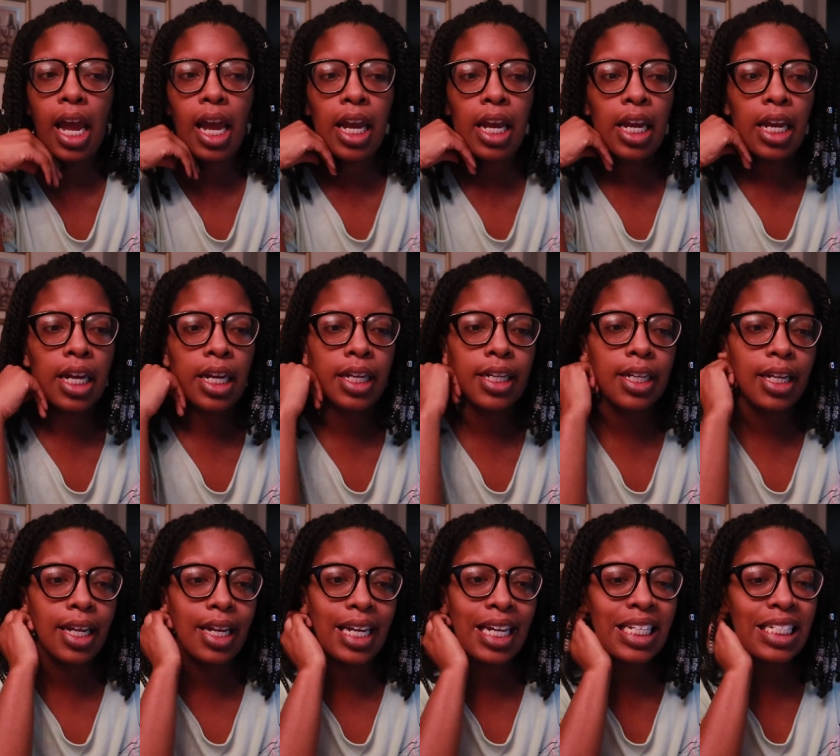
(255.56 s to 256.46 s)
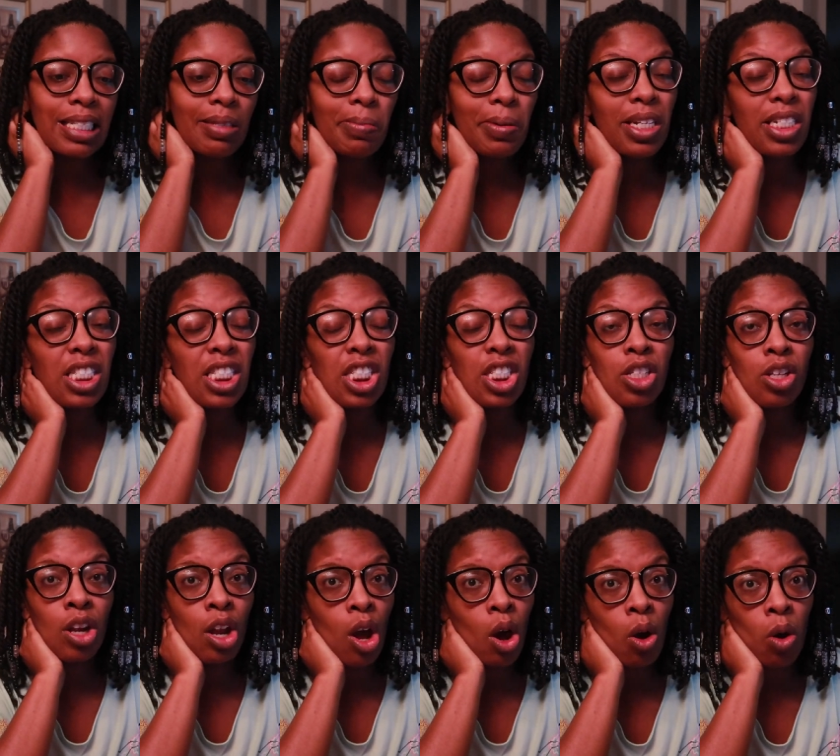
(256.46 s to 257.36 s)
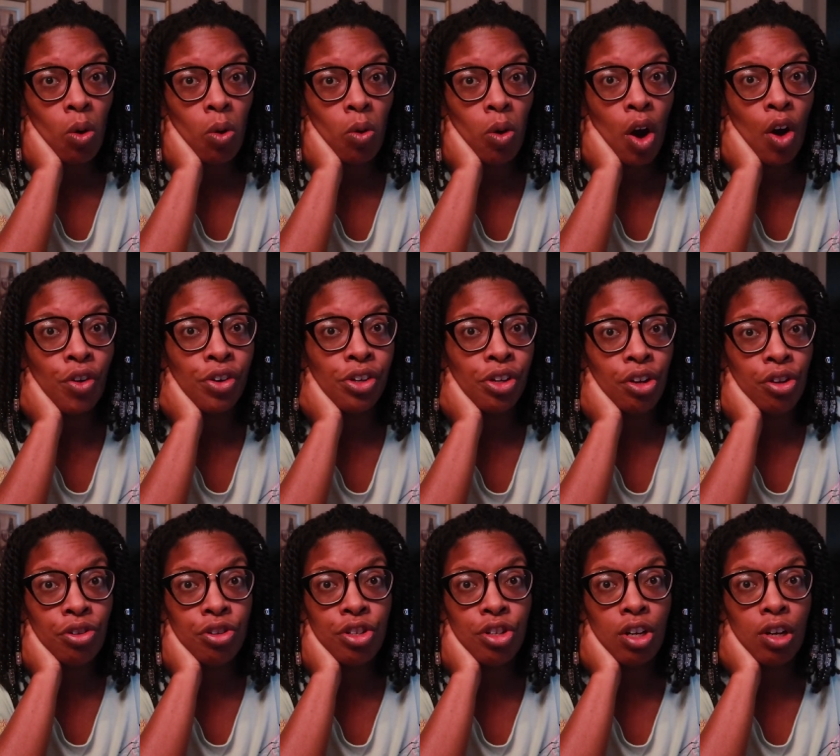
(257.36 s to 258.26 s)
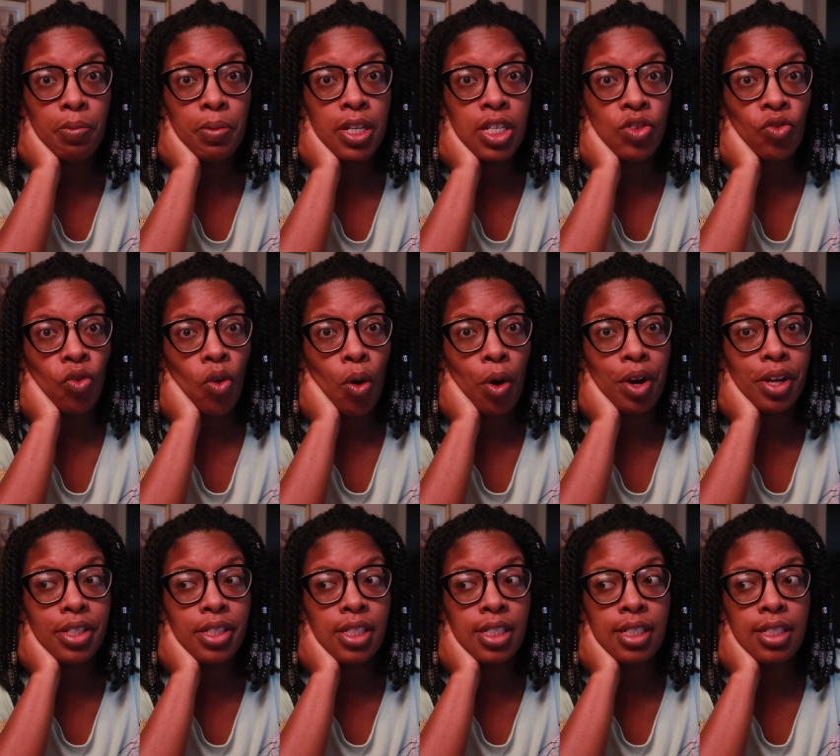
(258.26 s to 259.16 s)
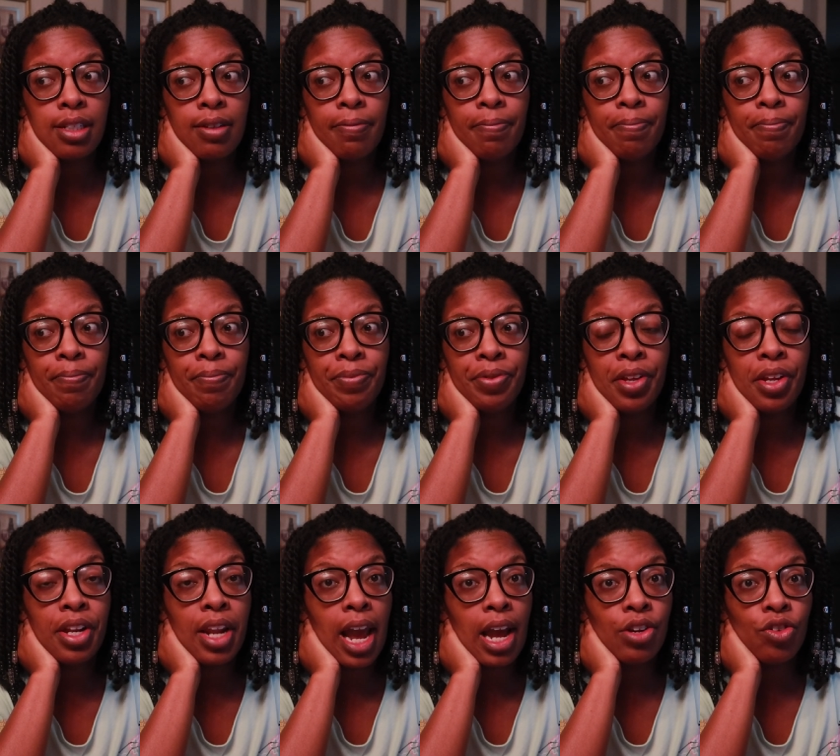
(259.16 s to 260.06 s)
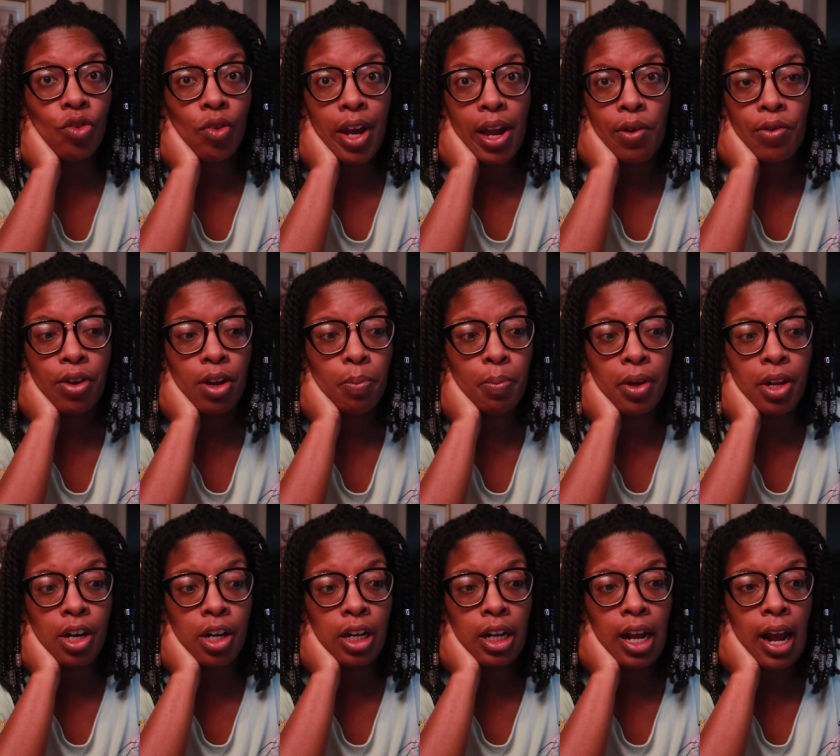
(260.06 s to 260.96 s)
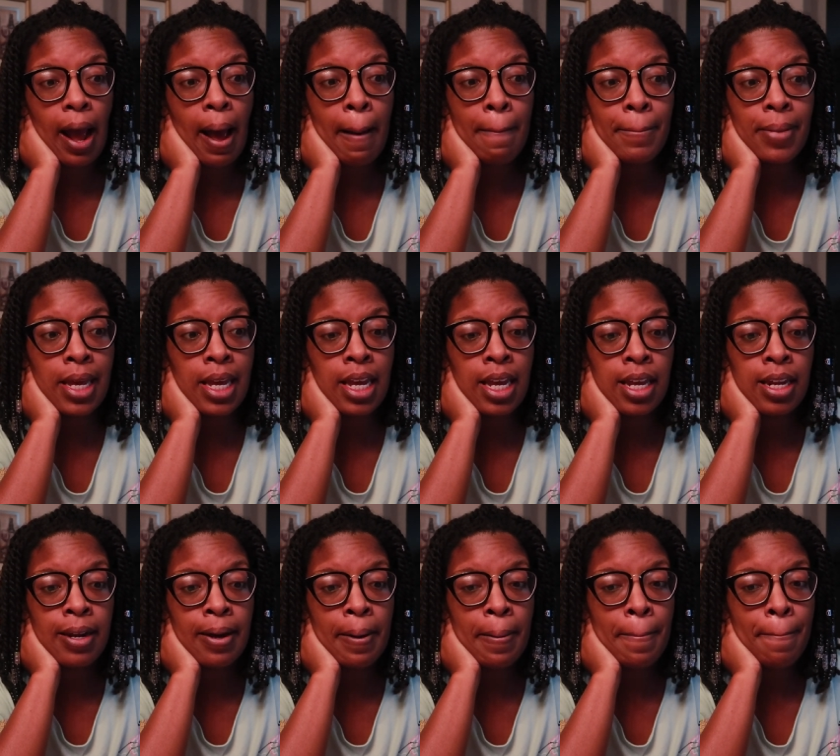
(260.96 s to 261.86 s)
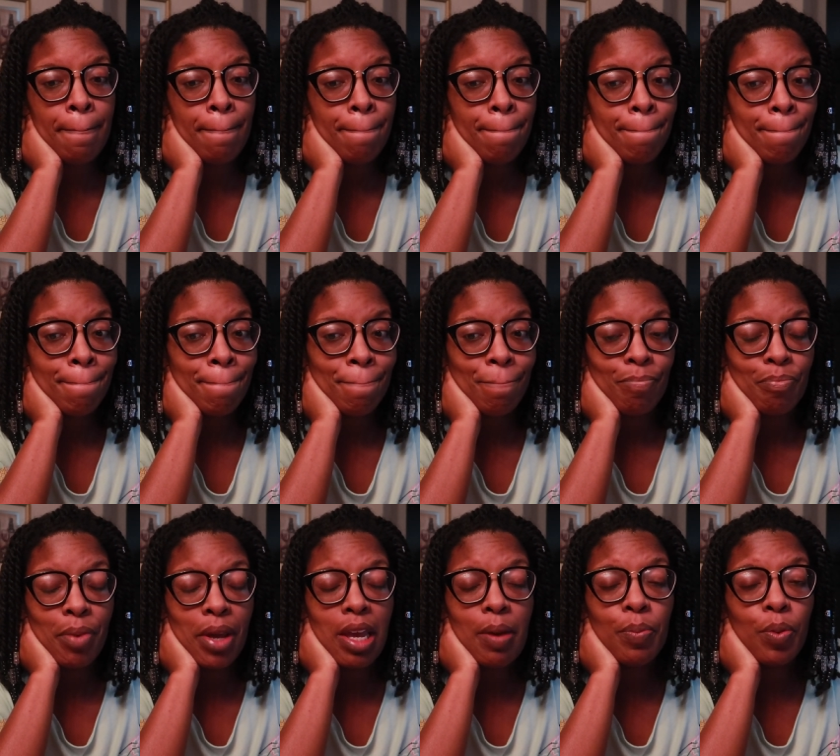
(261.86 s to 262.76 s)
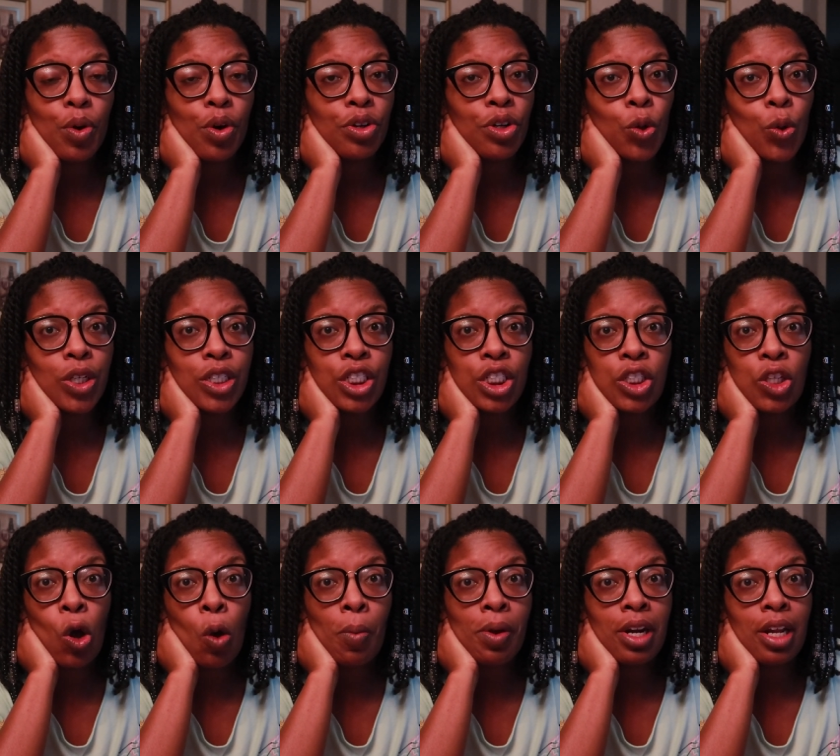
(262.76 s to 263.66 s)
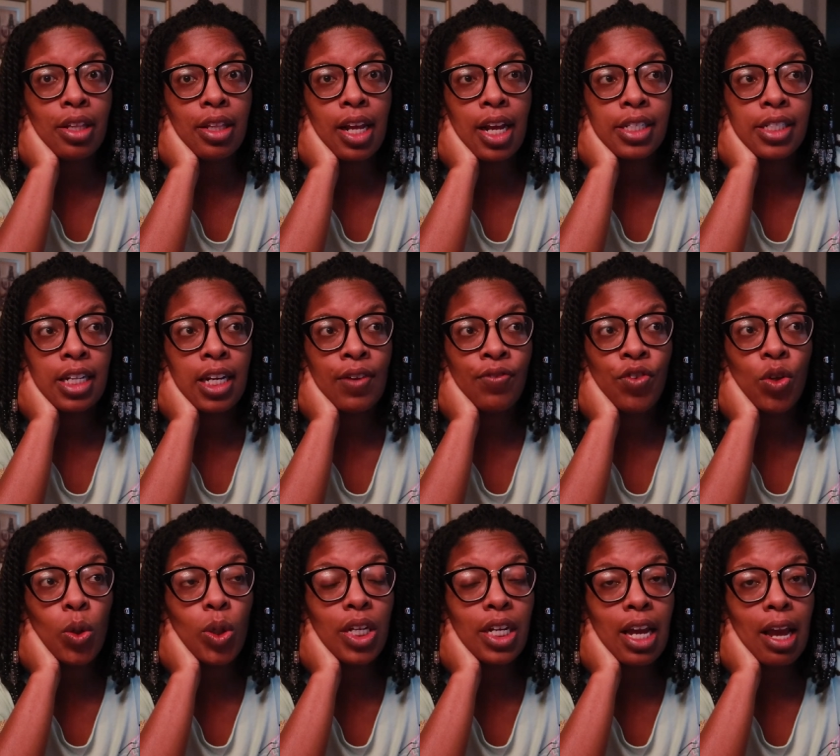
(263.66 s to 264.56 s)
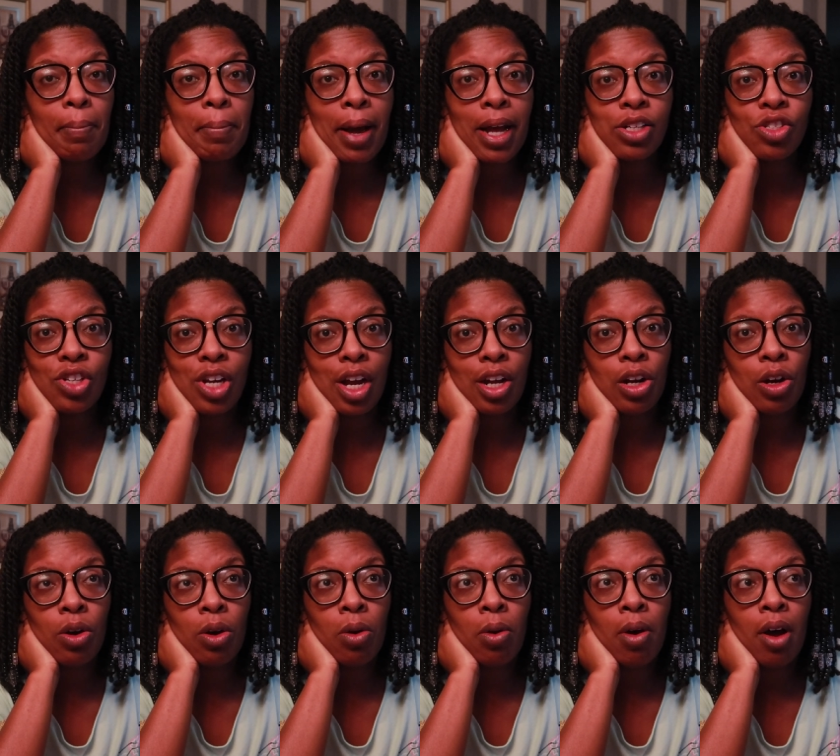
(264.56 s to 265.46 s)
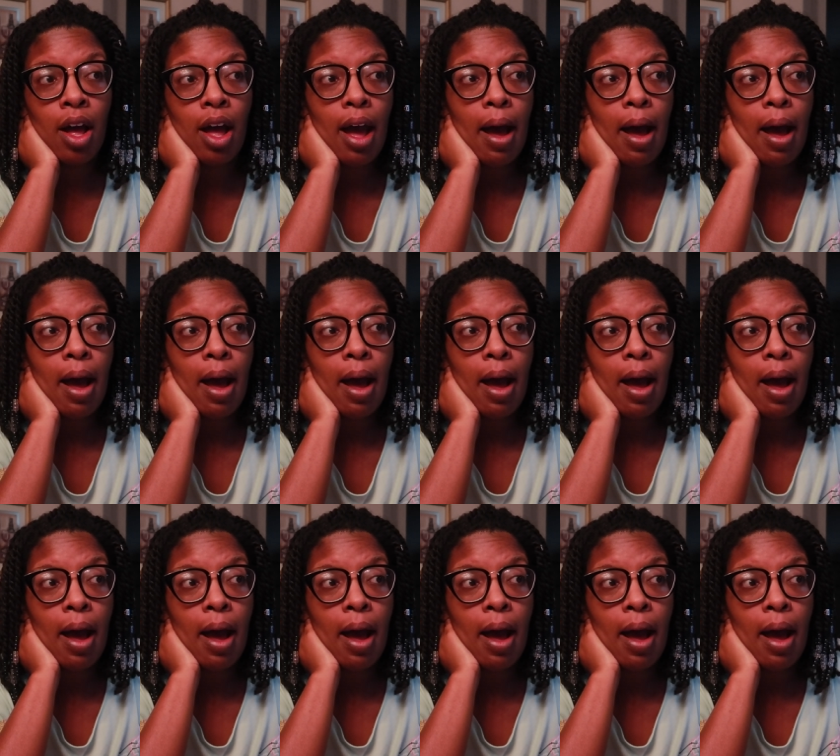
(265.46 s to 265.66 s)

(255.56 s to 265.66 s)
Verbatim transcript: and it's been slow on youtube as far as the natural hair community i mean people are doing so many things and if you look at my channel